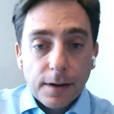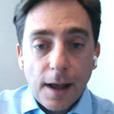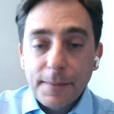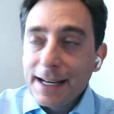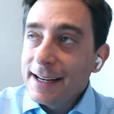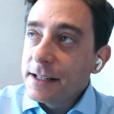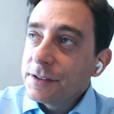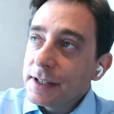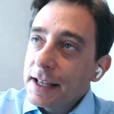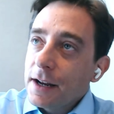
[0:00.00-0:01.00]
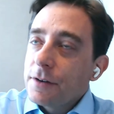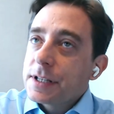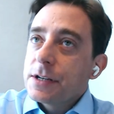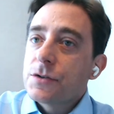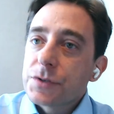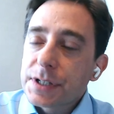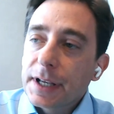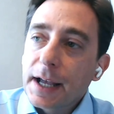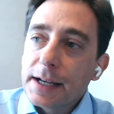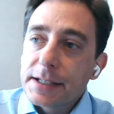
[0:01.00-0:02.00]
I mean, it is, you know, it's
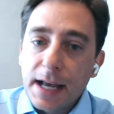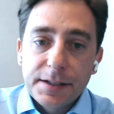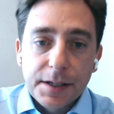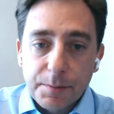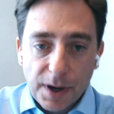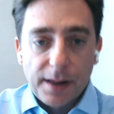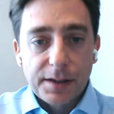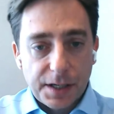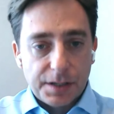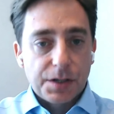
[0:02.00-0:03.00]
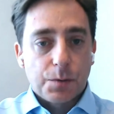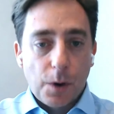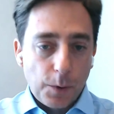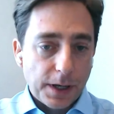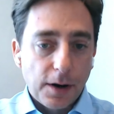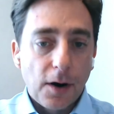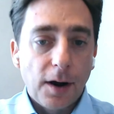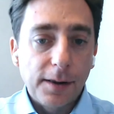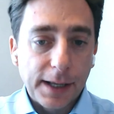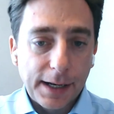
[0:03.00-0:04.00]
interesting. Identity politics is what we
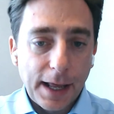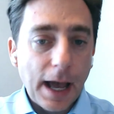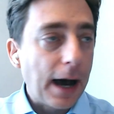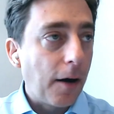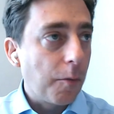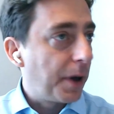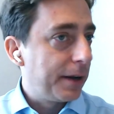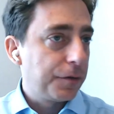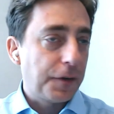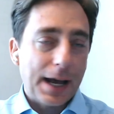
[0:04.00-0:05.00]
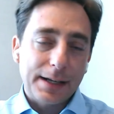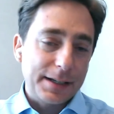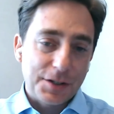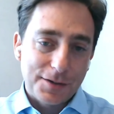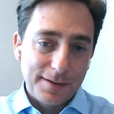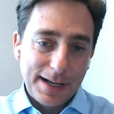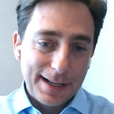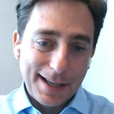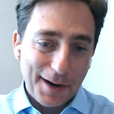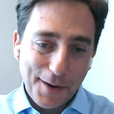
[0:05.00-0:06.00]
call it now. But in fact,
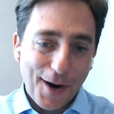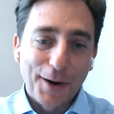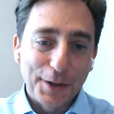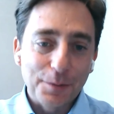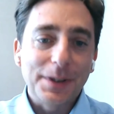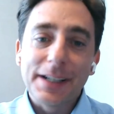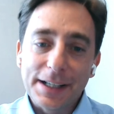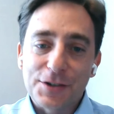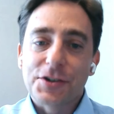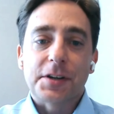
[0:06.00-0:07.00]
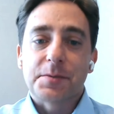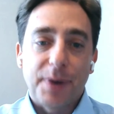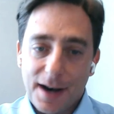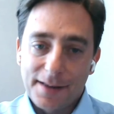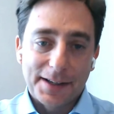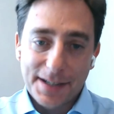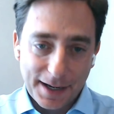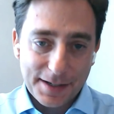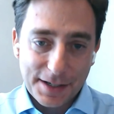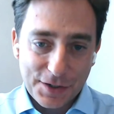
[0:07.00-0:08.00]
arguably, it's just
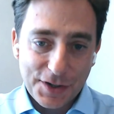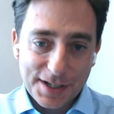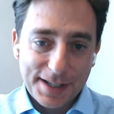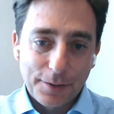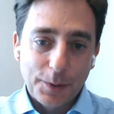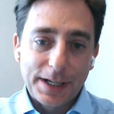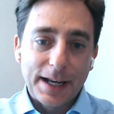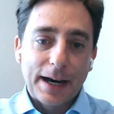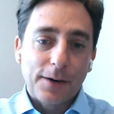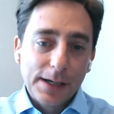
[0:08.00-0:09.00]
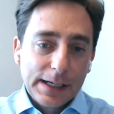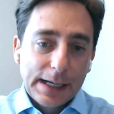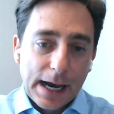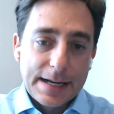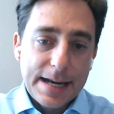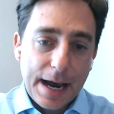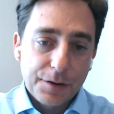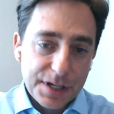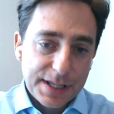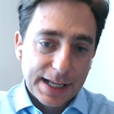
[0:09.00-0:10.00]
politics. It's just that we now
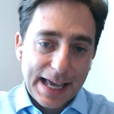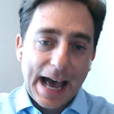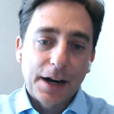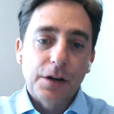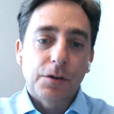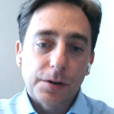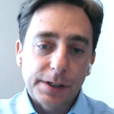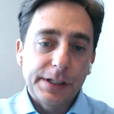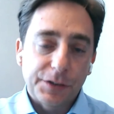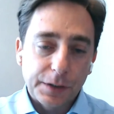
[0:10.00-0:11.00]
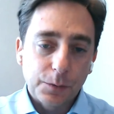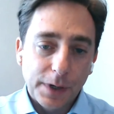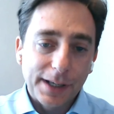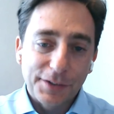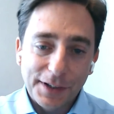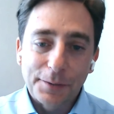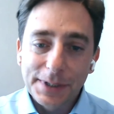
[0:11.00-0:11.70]
announce the categories in ways that